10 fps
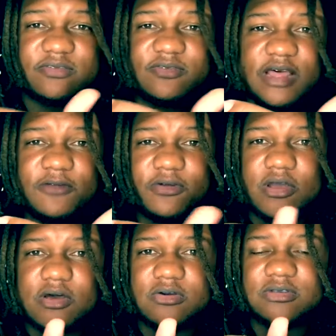flavor
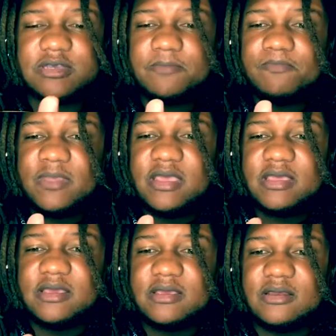goes.
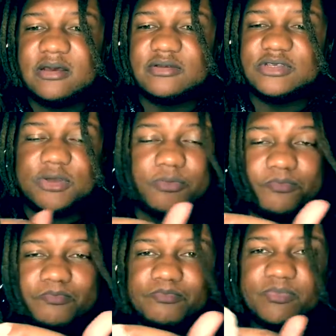So
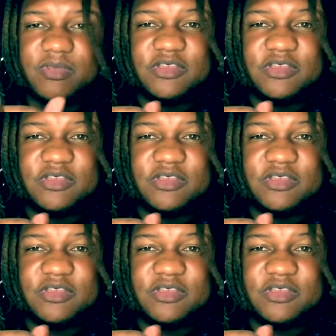it's